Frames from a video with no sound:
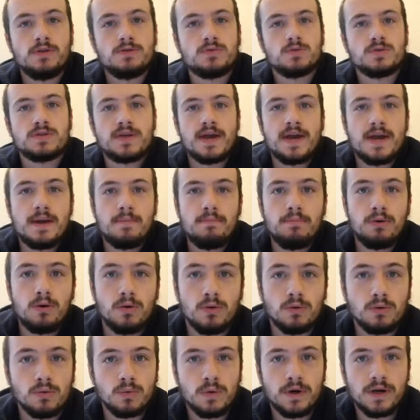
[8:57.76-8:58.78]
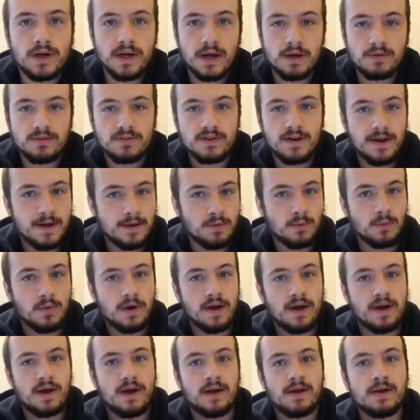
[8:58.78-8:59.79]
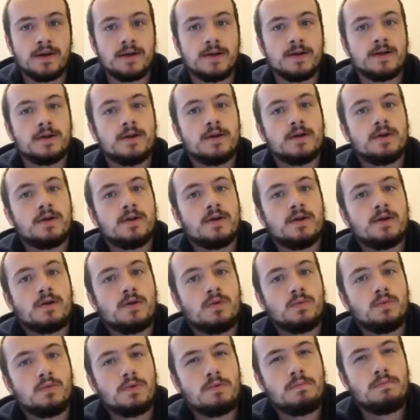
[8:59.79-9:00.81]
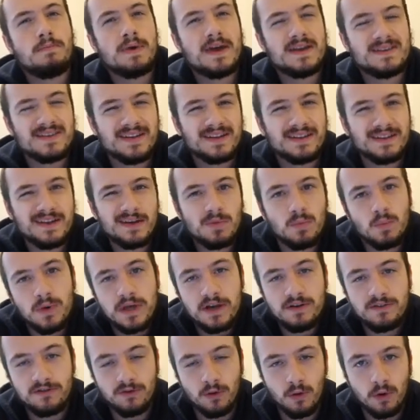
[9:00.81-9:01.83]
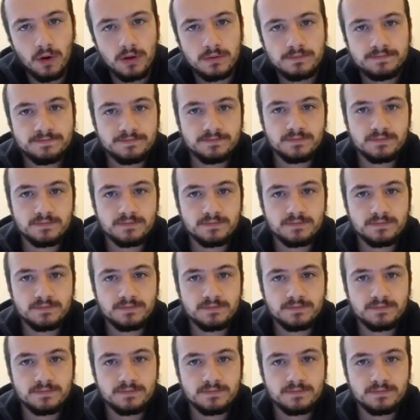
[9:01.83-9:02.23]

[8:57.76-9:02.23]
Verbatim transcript: this was a pull workout today where we're basically in week four,